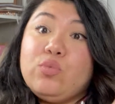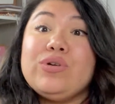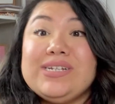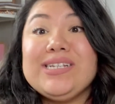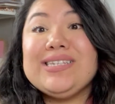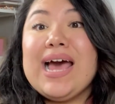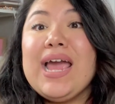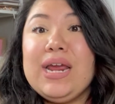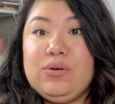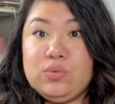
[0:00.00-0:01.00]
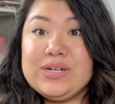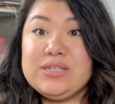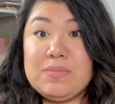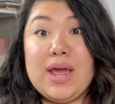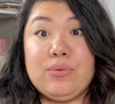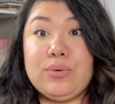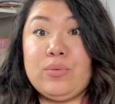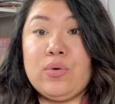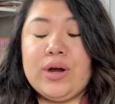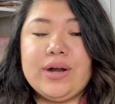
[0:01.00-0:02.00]
design was my
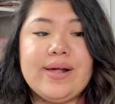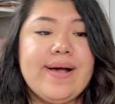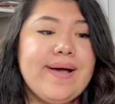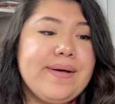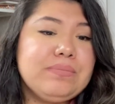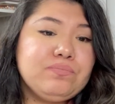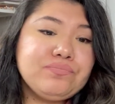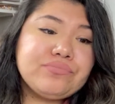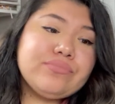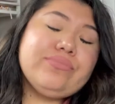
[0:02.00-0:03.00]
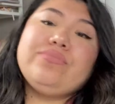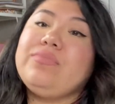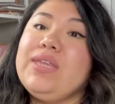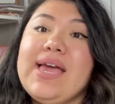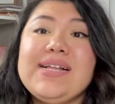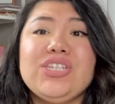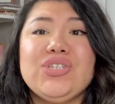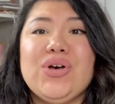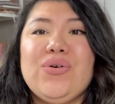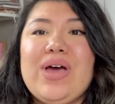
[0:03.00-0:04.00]
reward. And
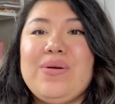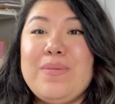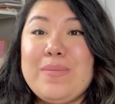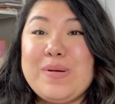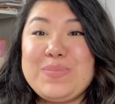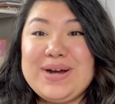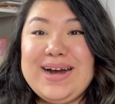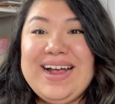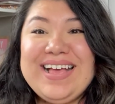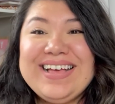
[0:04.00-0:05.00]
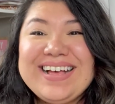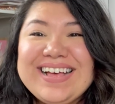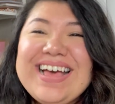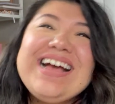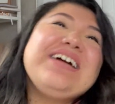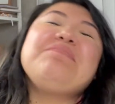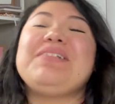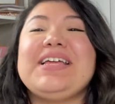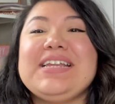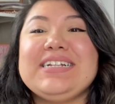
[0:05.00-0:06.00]
so I remember
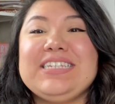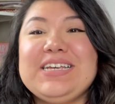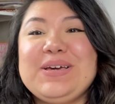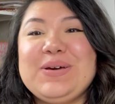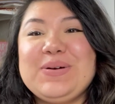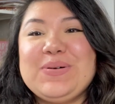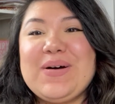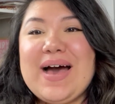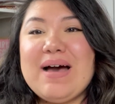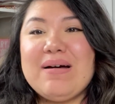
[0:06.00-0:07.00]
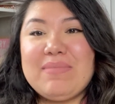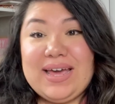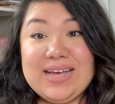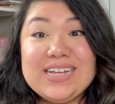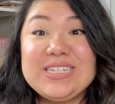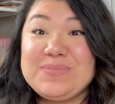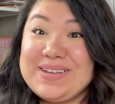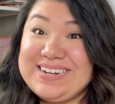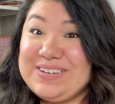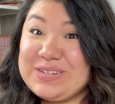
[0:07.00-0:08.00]
complaining to my
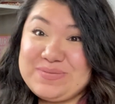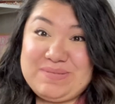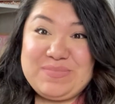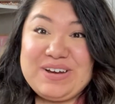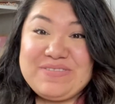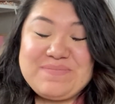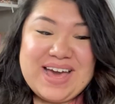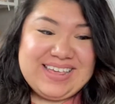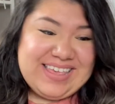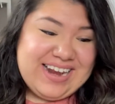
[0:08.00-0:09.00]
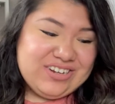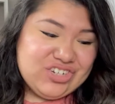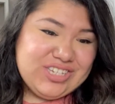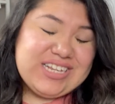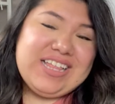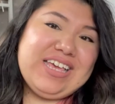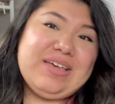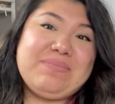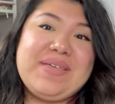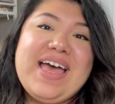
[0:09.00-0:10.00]
husband, who was my boyfriend back then, and just telling
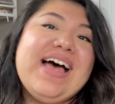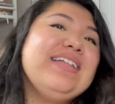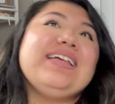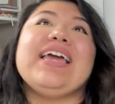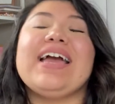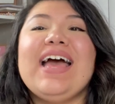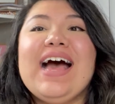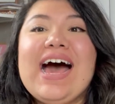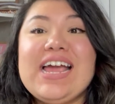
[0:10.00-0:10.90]
him, like, I